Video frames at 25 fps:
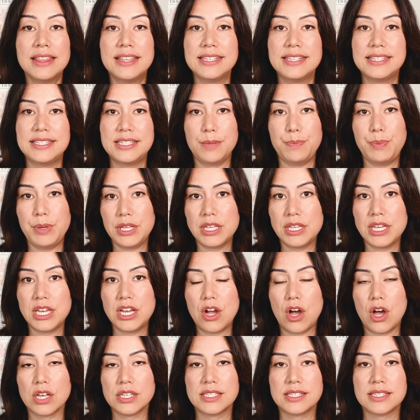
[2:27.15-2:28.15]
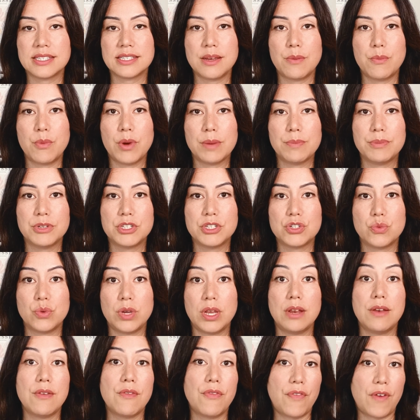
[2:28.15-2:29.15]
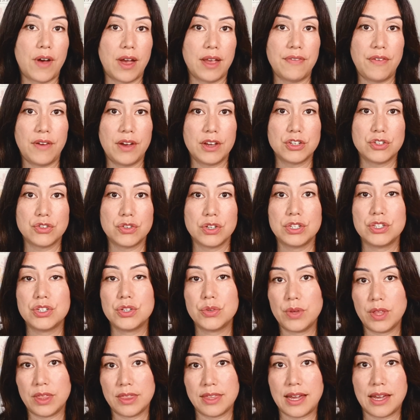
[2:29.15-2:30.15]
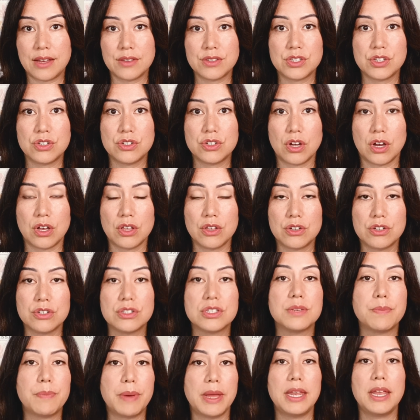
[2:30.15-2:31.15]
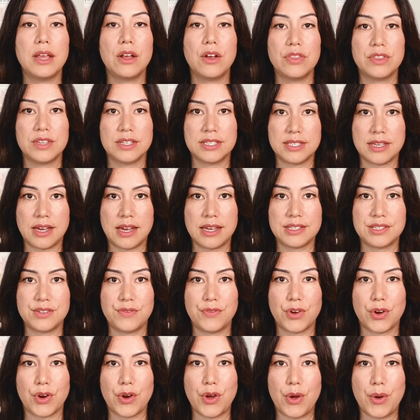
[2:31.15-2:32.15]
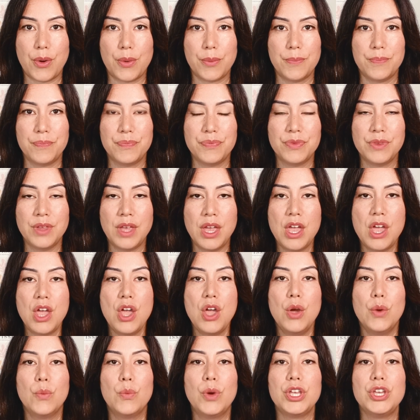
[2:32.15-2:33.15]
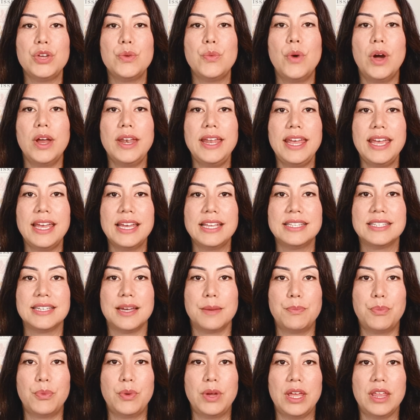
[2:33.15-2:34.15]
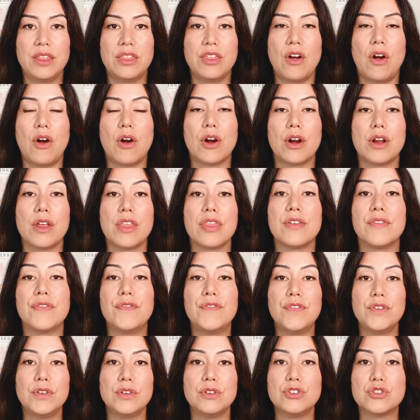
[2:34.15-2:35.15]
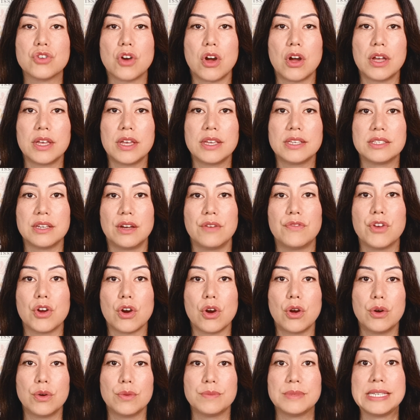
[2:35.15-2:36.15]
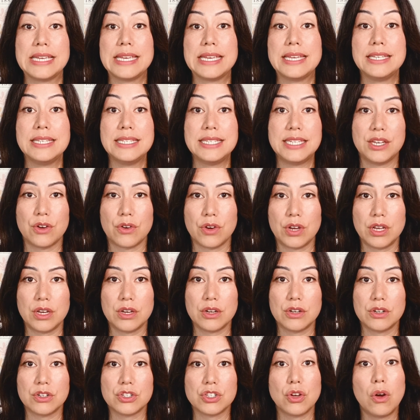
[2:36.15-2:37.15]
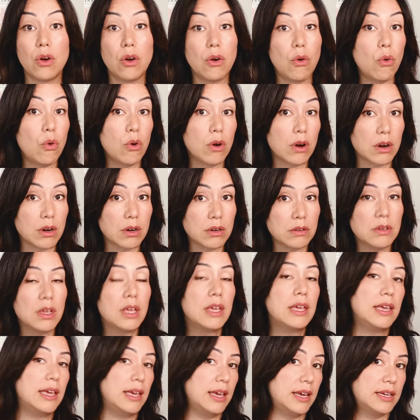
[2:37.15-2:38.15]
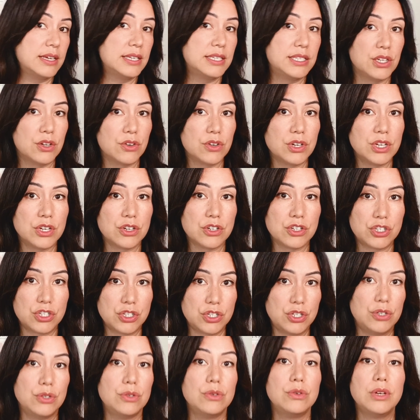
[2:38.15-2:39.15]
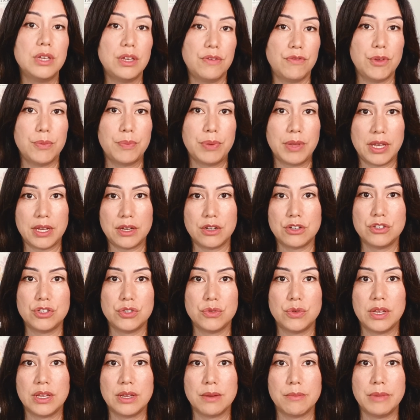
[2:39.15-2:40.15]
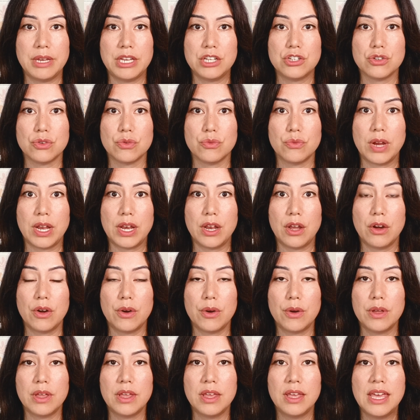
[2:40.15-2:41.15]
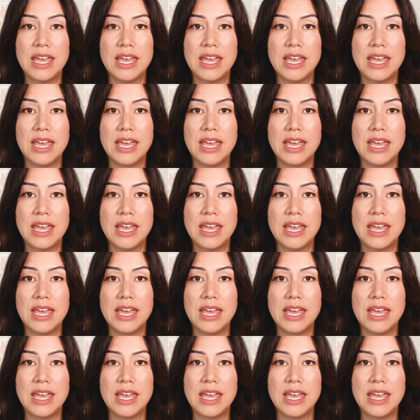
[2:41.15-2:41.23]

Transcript: This typically costs somewhere between $500 to $1,000, depending on the size of your home. What you want to end up with are the full drawings of your home's interiors, or exteriors too, if you plan on doing a major reno.